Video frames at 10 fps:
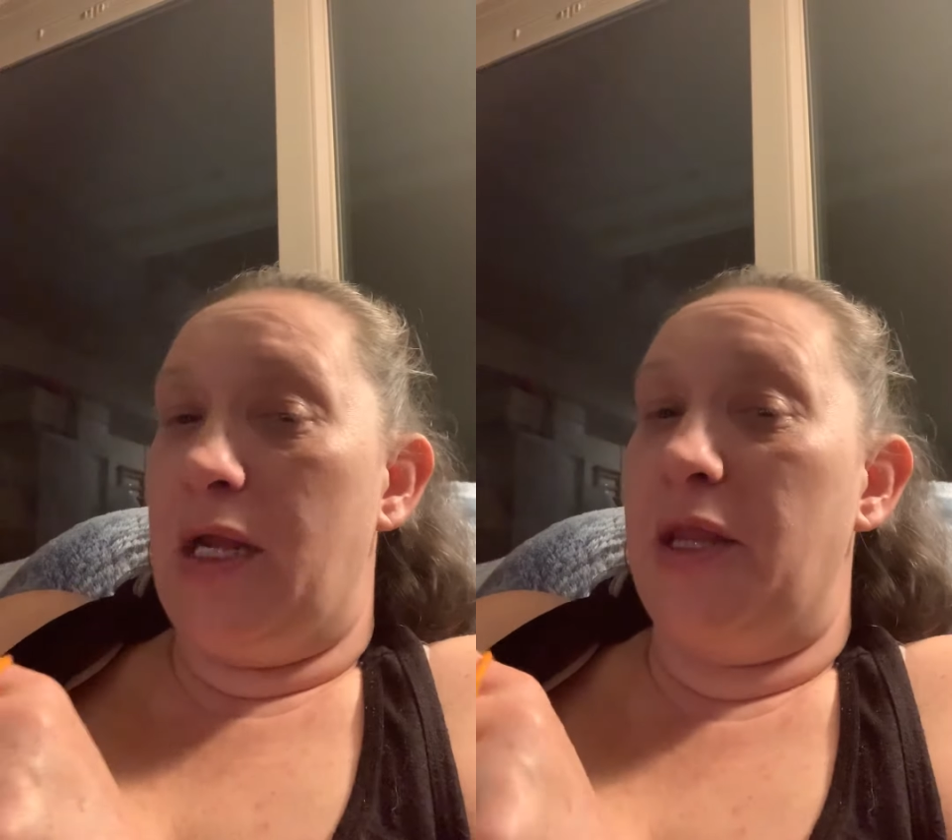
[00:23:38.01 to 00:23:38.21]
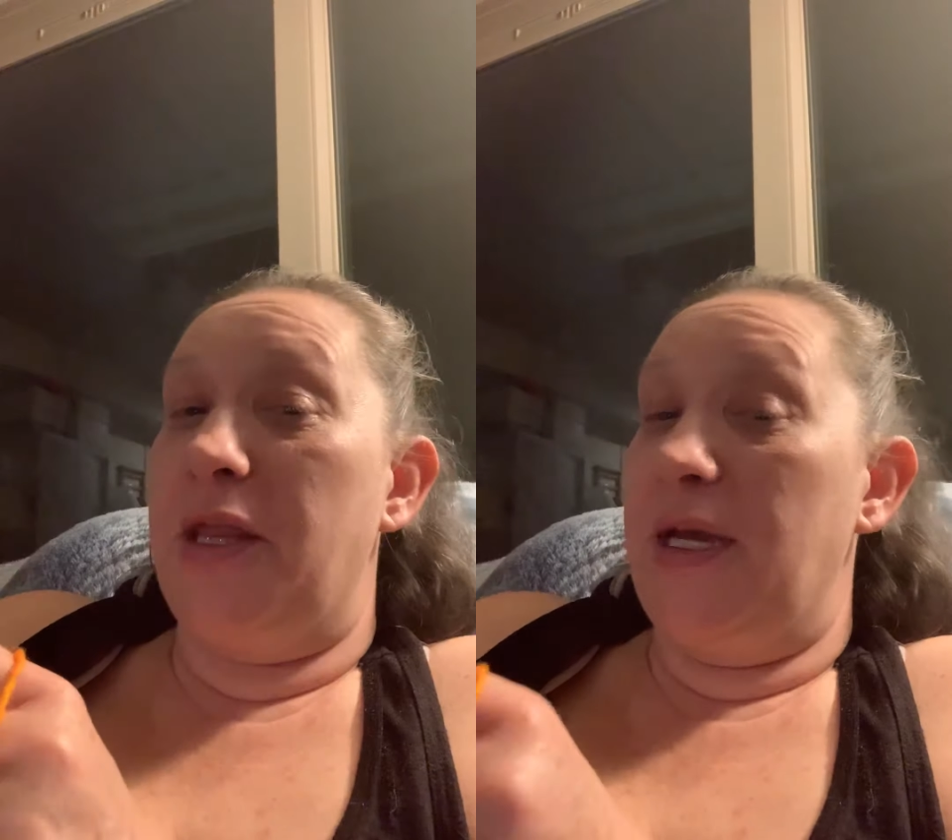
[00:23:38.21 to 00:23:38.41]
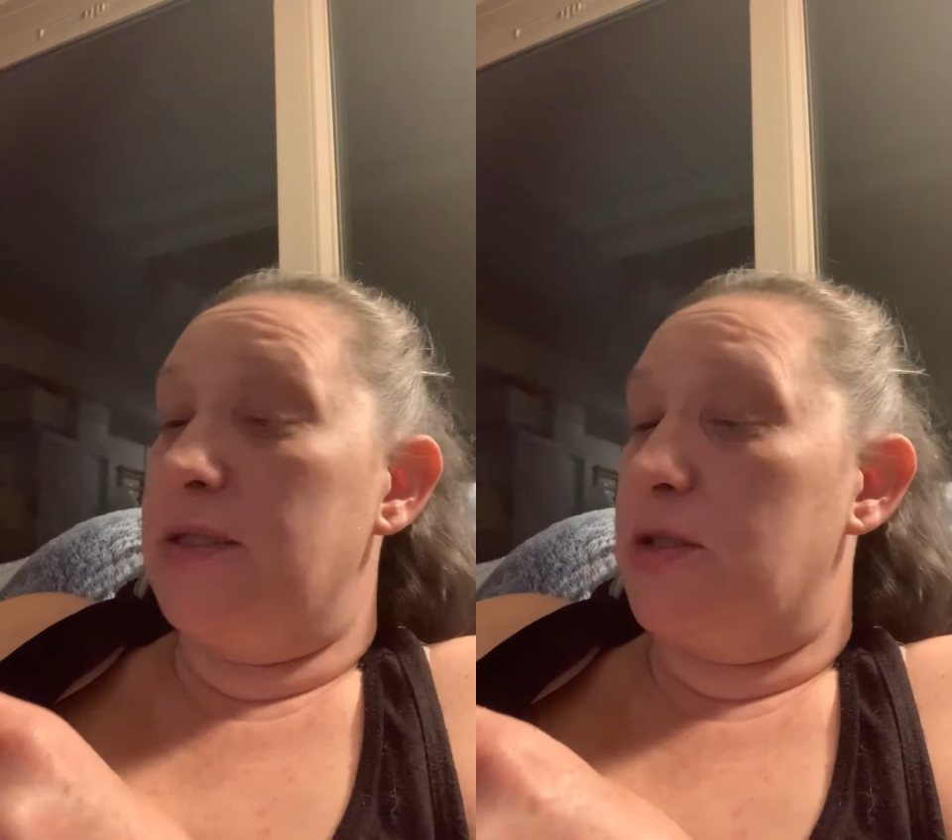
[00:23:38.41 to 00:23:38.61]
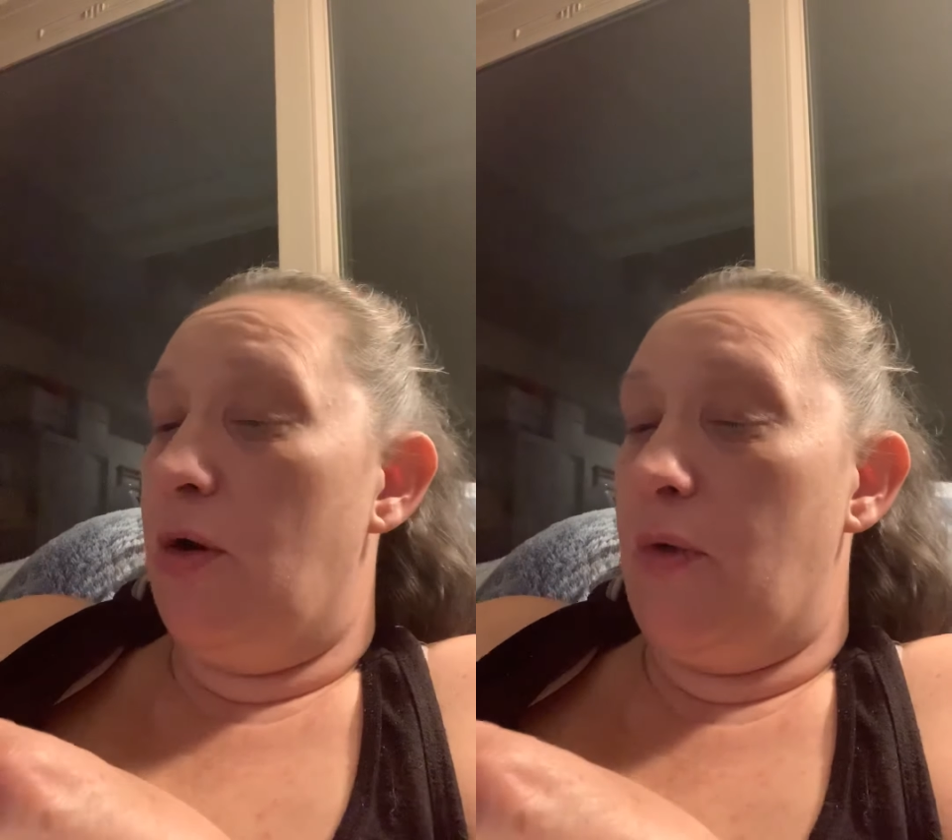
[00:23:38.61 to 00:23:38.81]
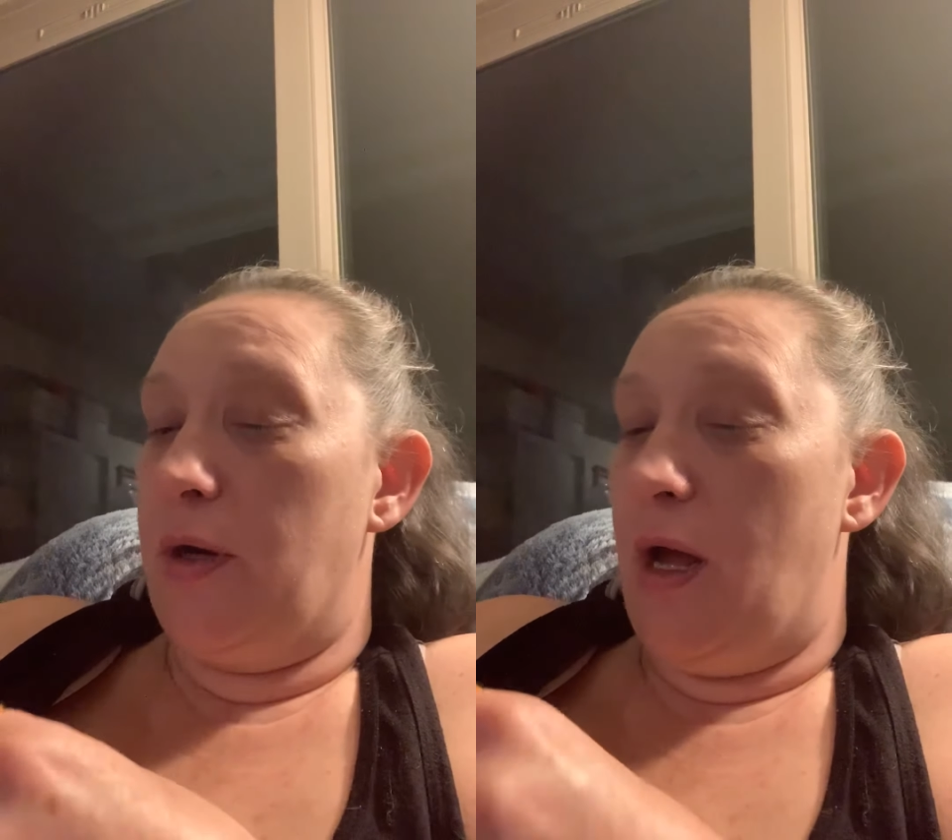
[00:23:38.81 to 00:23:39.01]
of things
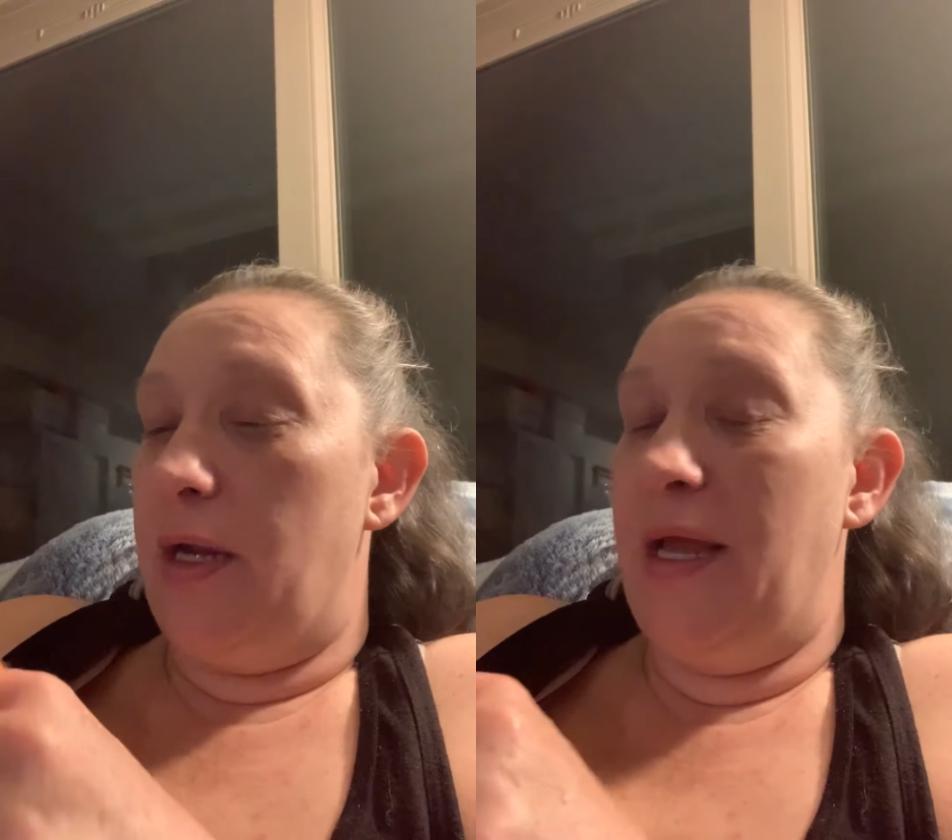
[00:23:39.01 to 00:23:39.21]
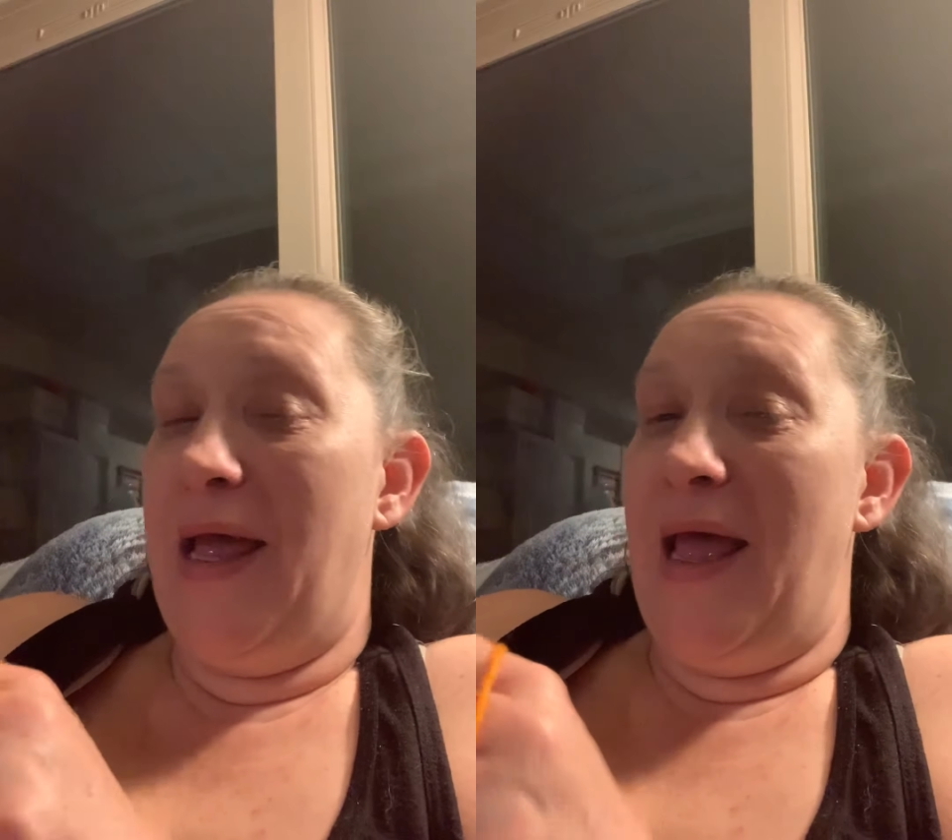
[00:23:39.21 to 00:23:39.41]
going on